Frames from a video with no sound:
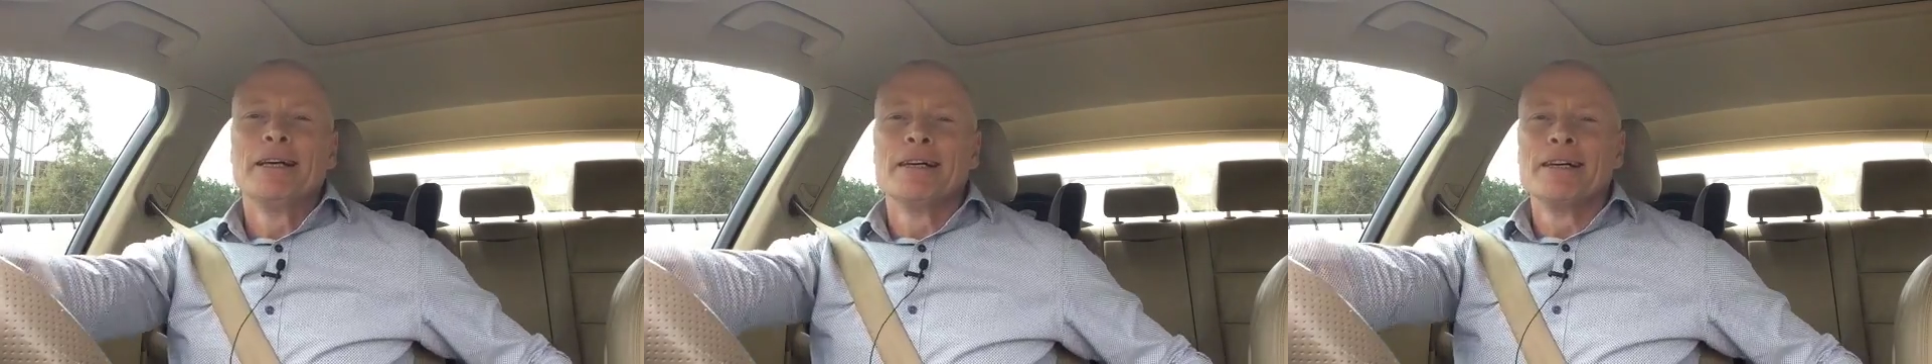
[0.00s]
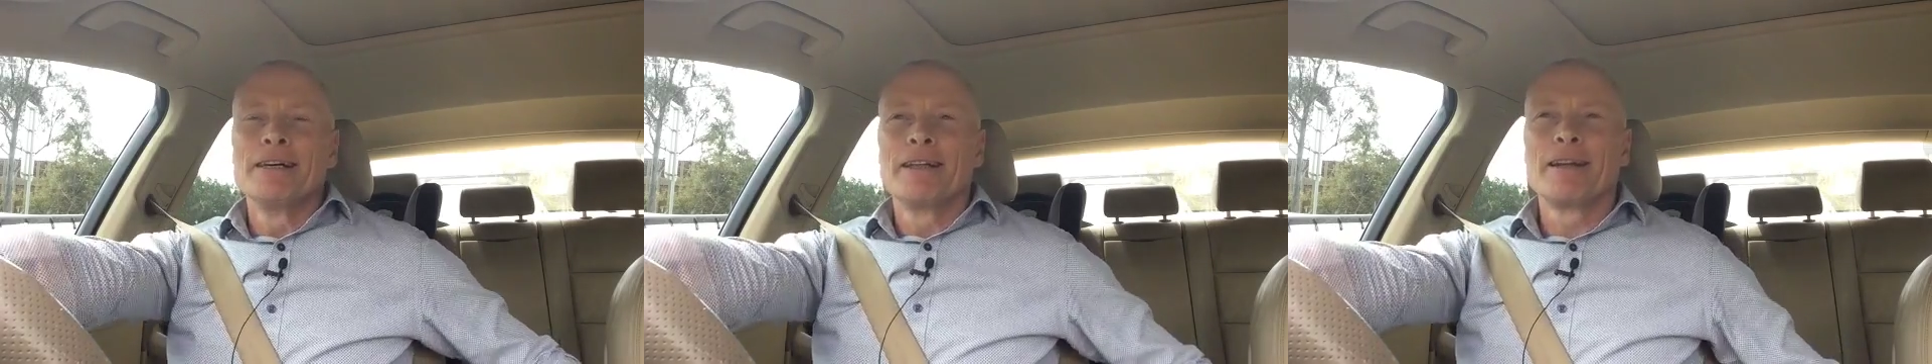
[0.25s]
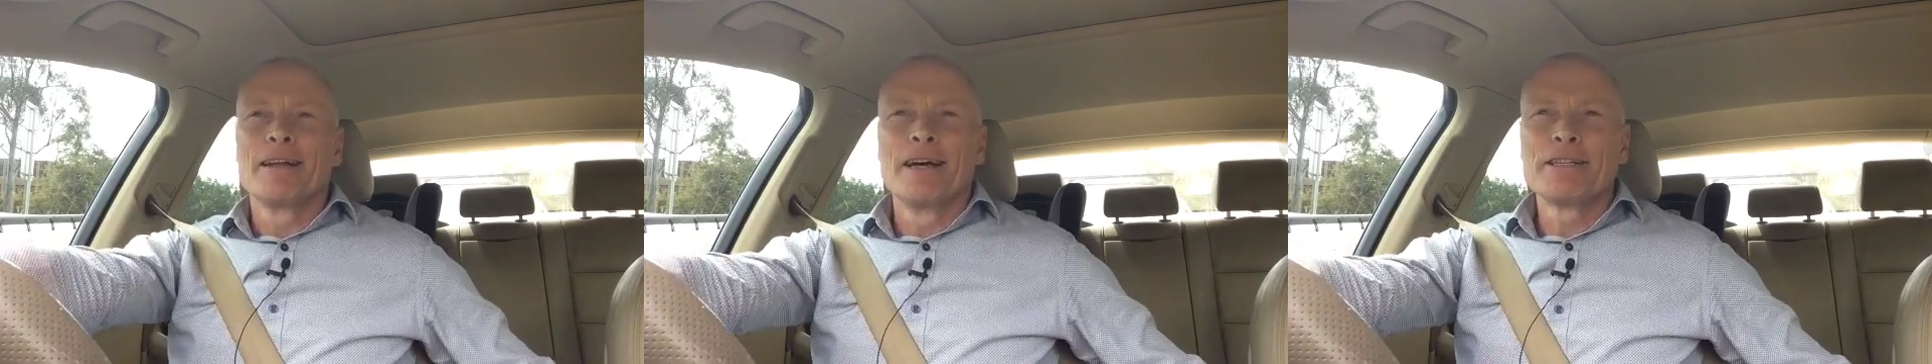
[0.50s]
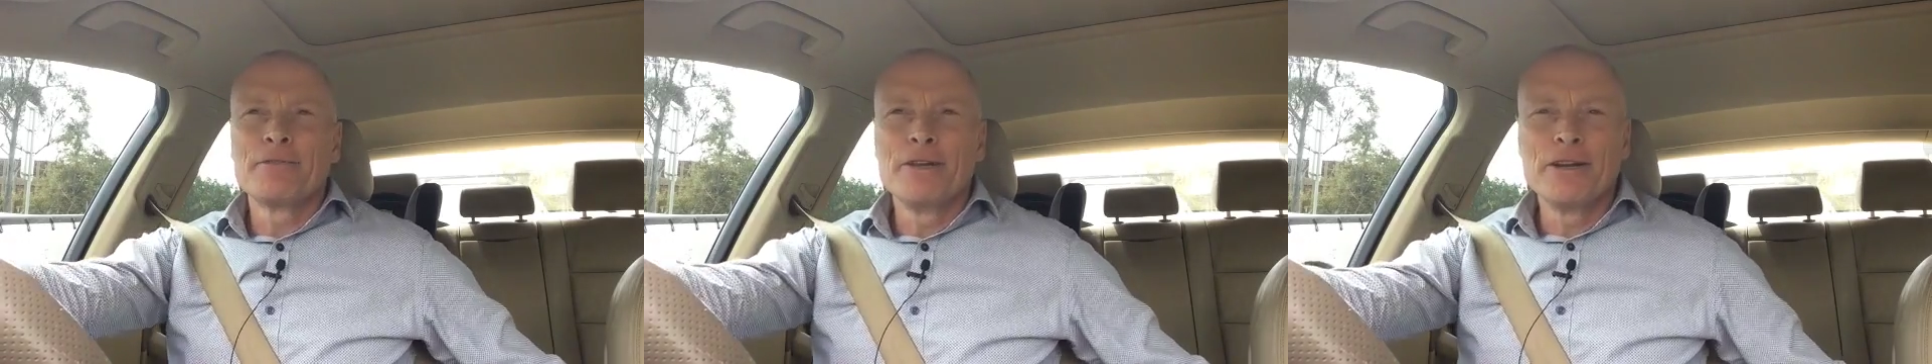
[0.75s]
That
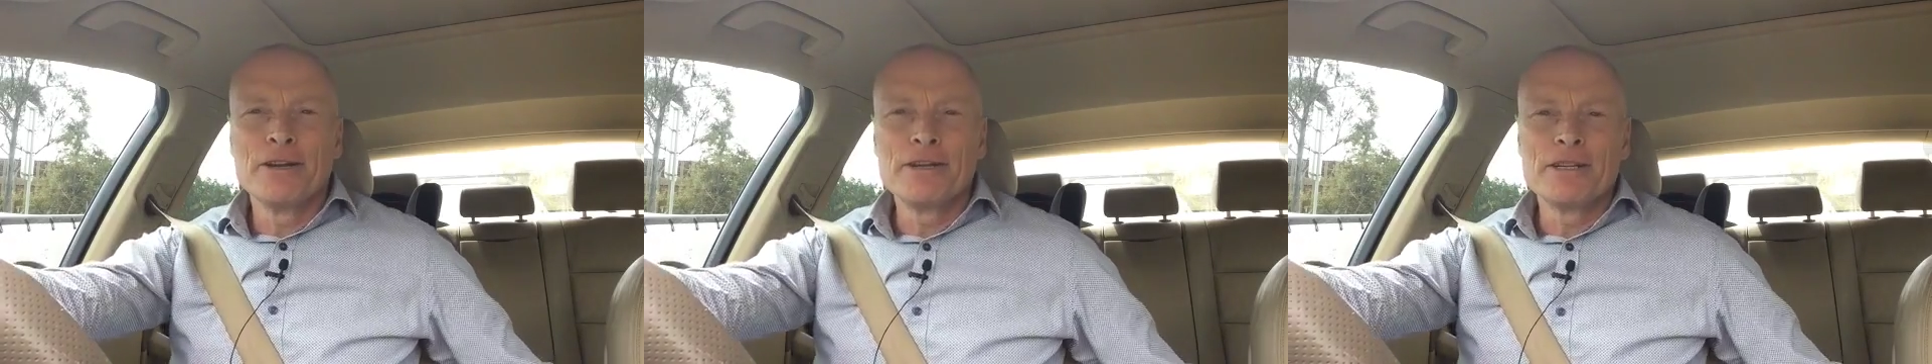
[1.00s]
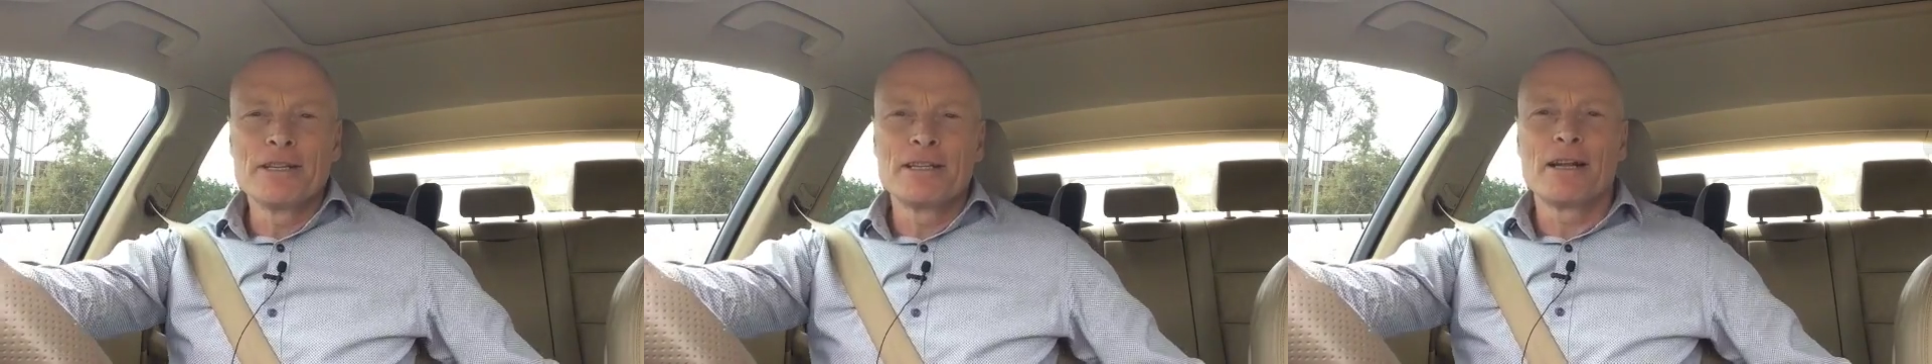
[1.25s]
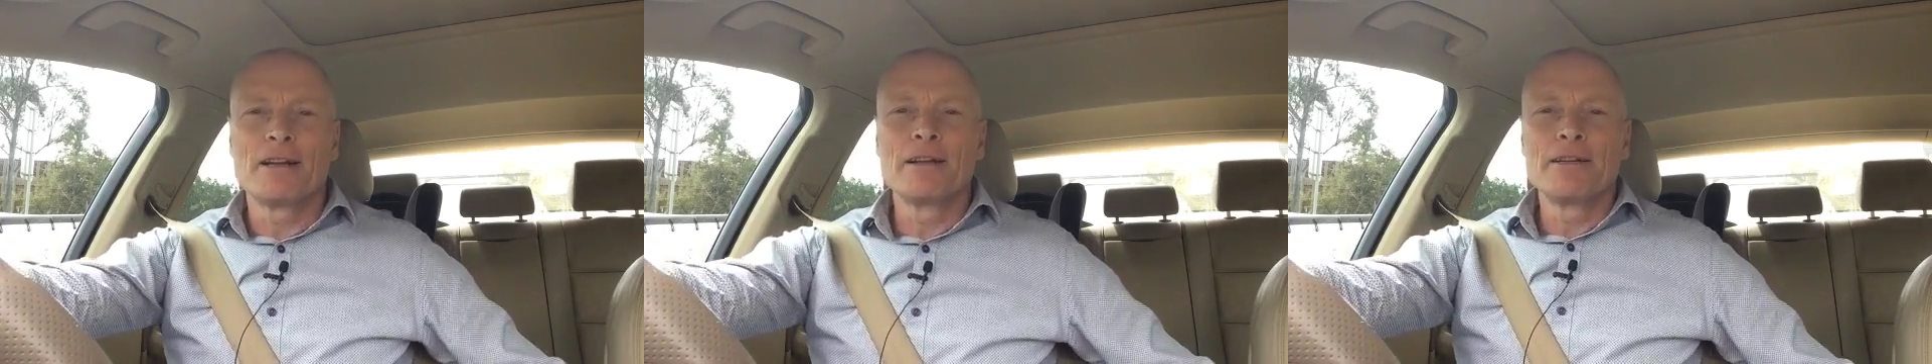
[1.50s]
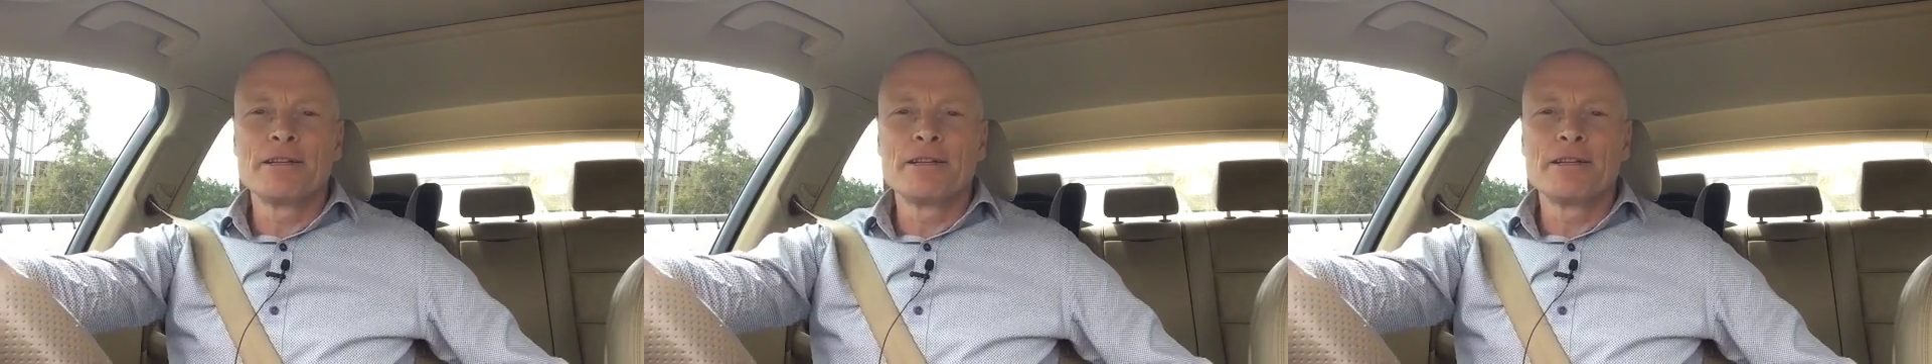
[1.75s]
last video just suddenly